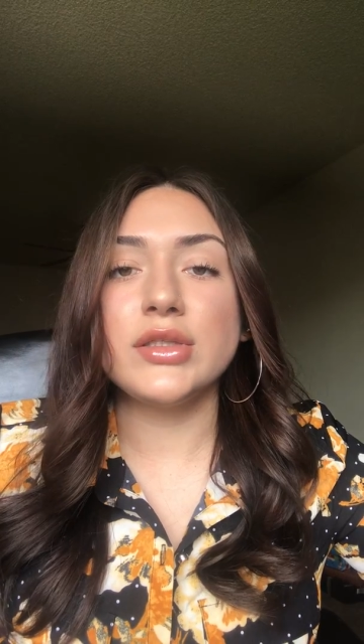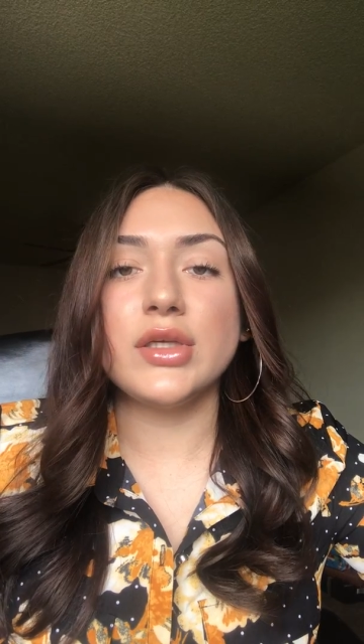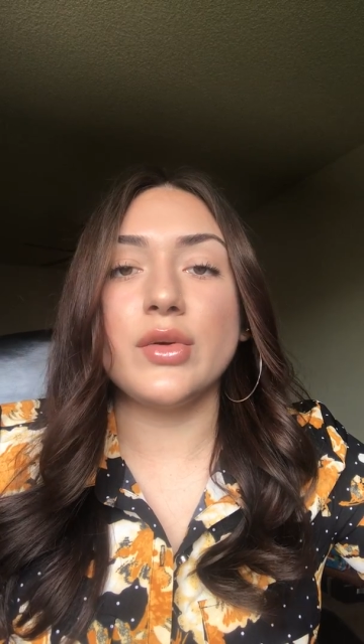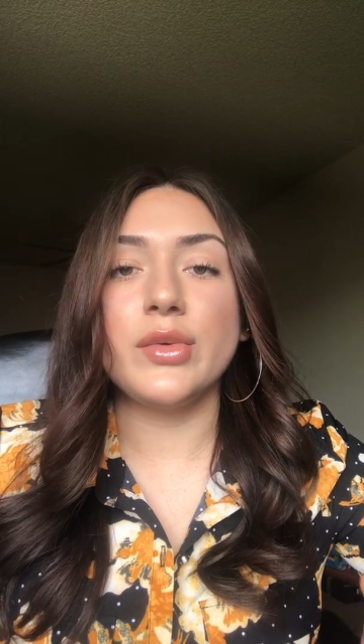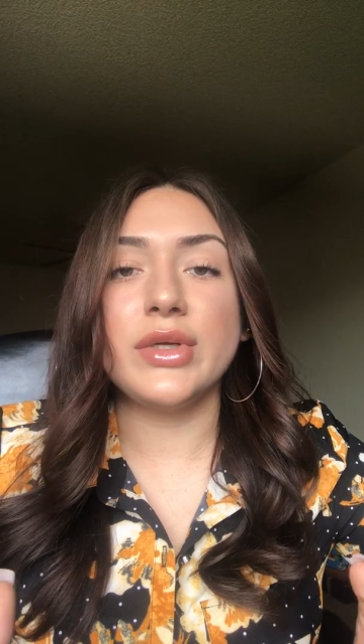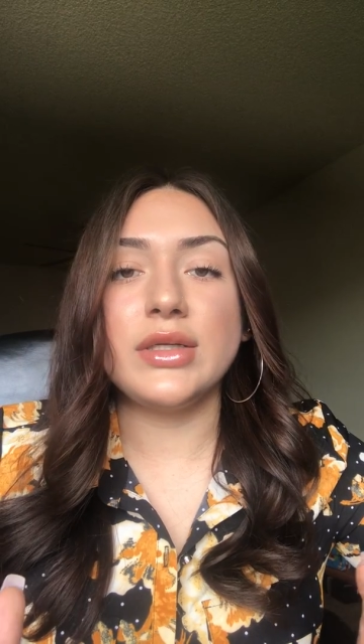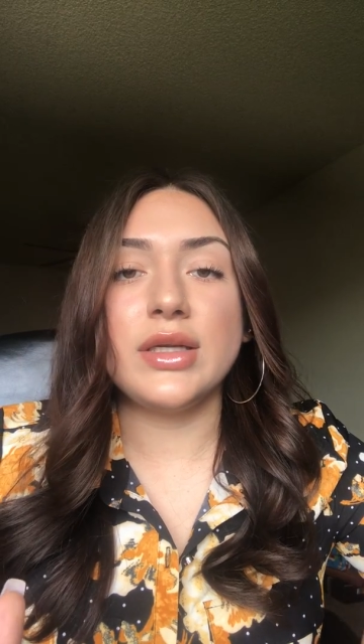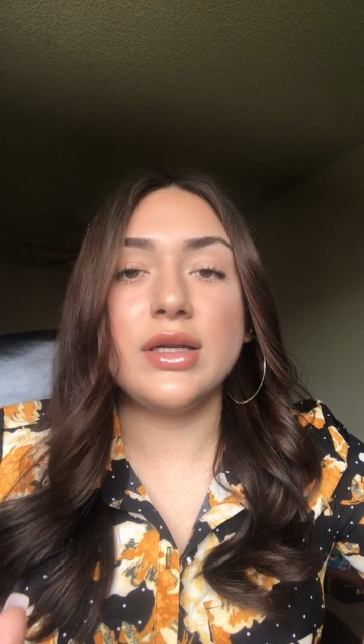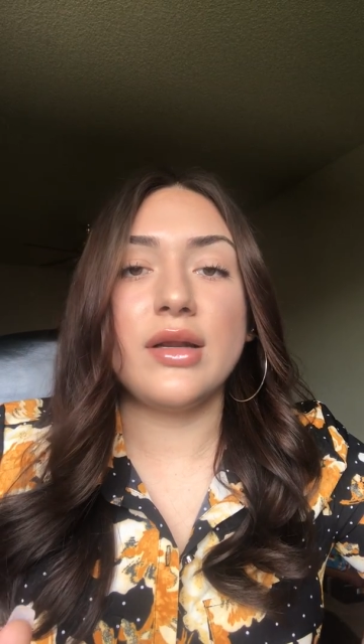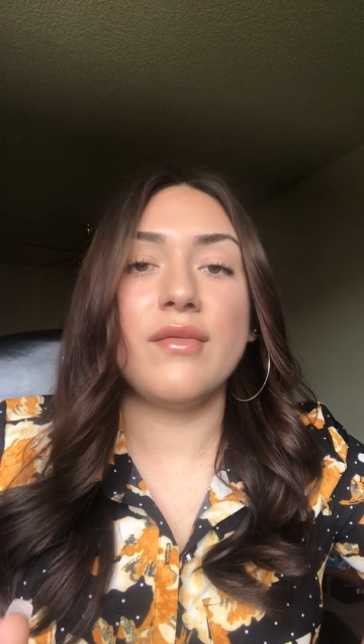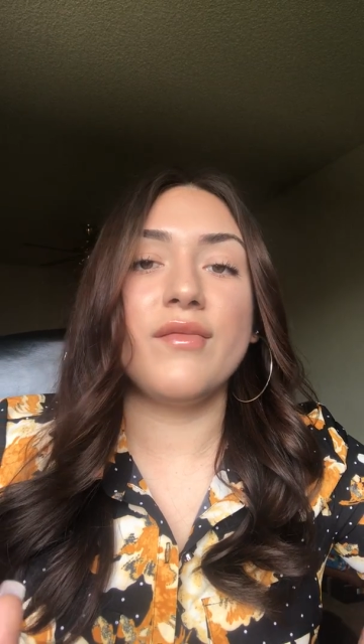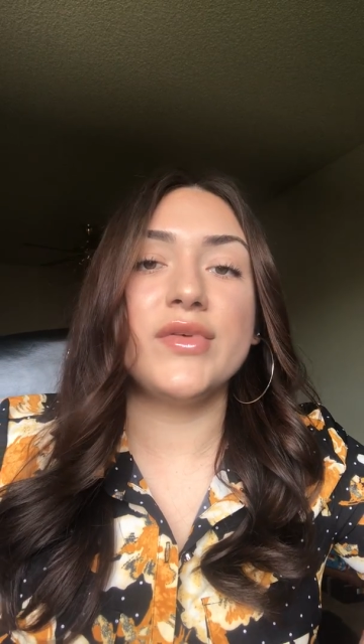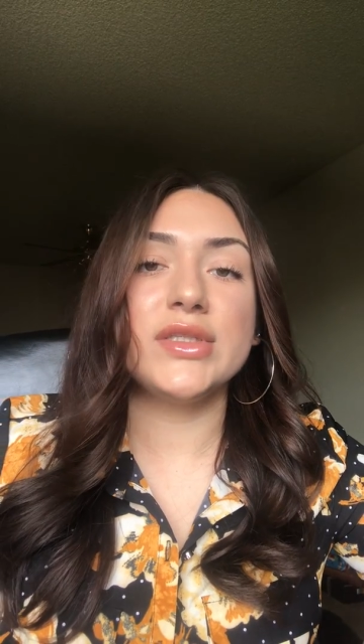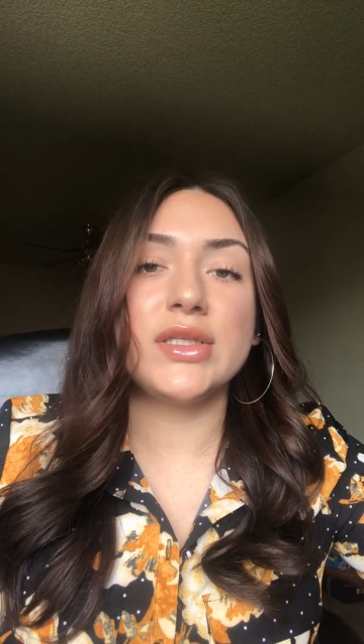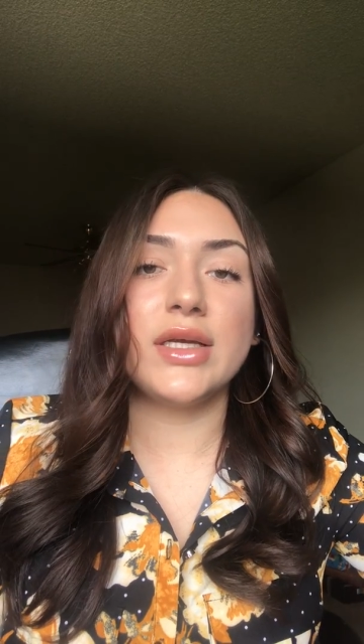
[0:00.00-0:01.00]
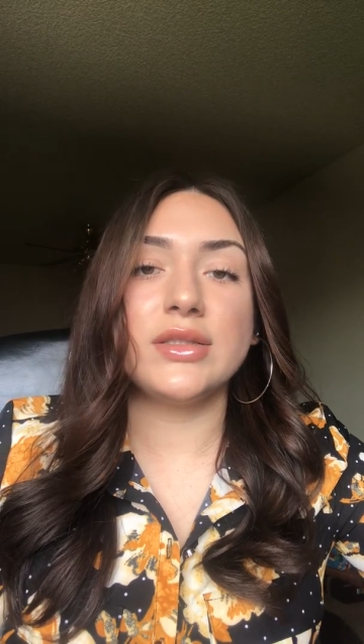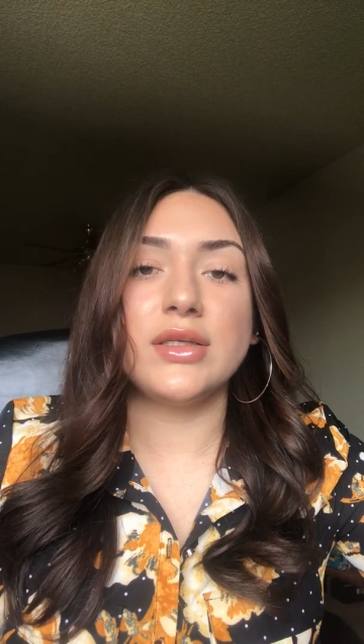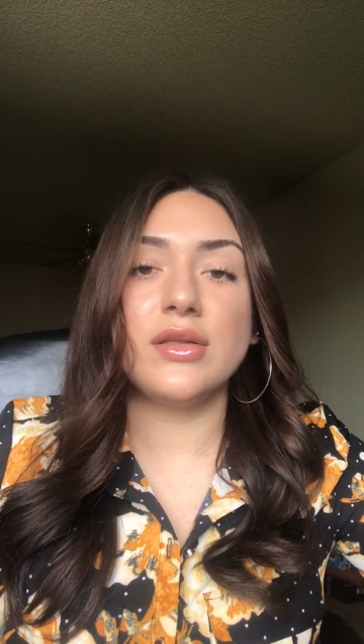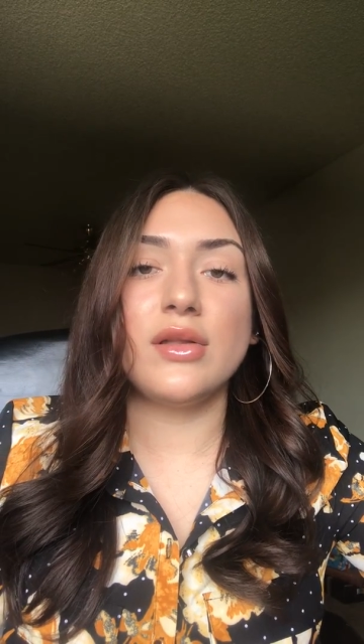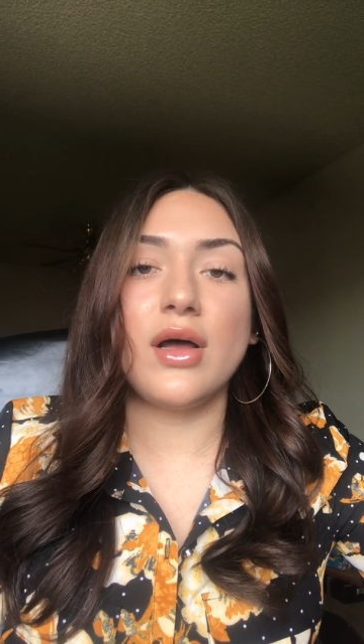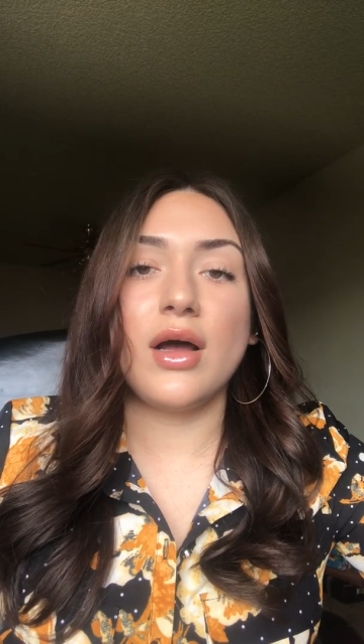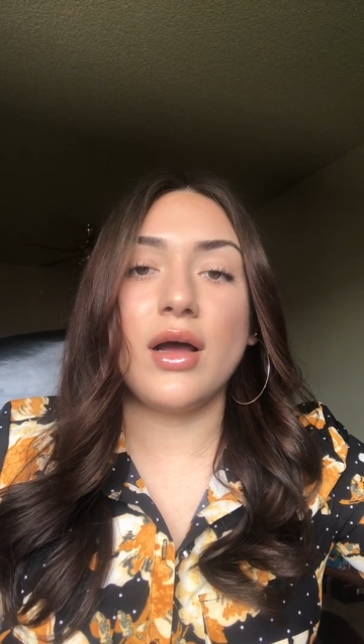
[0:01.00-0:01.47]
so we did emphasize
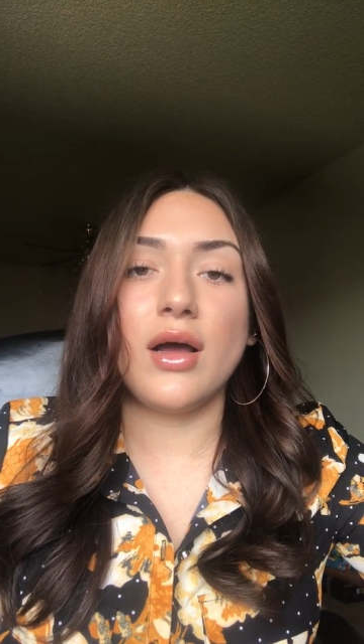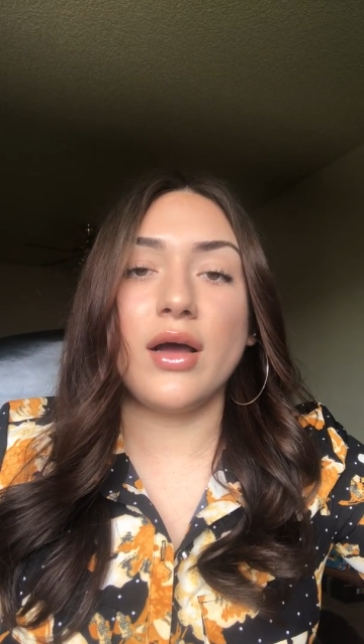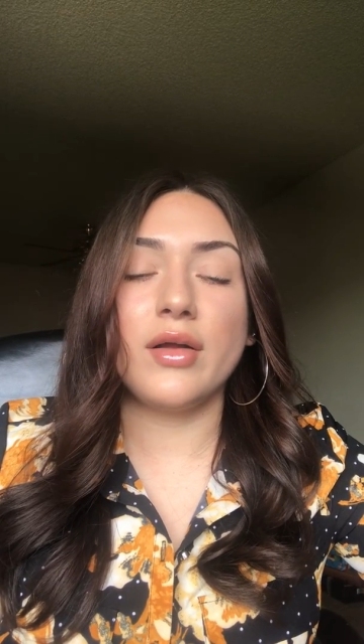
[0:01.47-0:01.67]
a lot